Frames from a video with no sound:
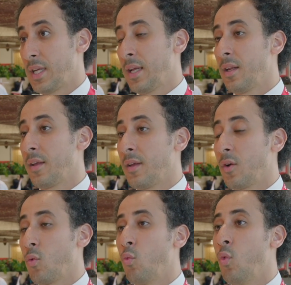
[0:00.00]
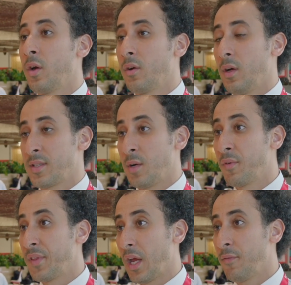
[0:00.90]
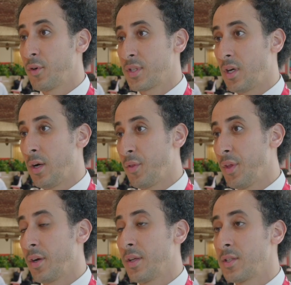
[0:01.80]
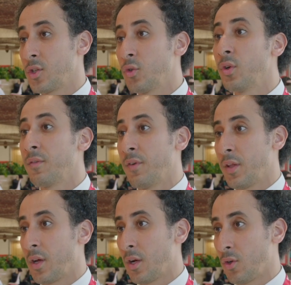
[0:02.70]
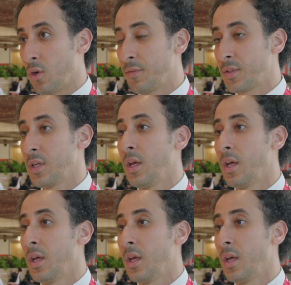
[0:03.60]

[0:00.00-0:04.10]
And I think one of, some of the efforts out there is to unify the cutoffs